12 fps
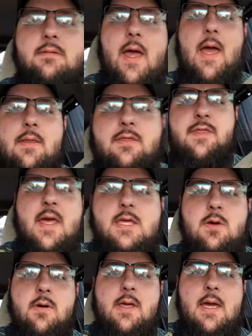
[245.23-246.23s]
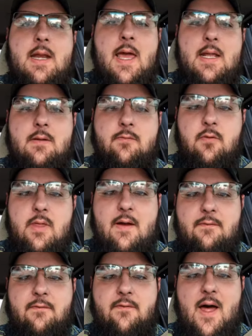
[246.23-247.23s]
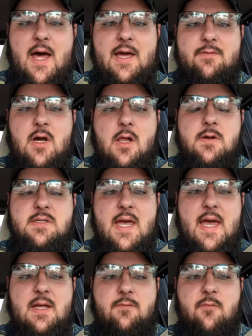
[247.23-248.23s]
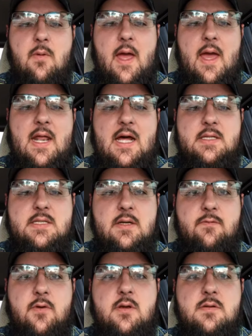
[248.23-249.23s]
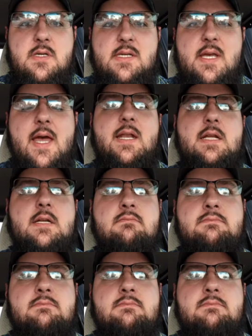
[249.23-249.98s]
And thank you again, Hayden, for that five dollars. Eight eight out of ten for you, says Hayden.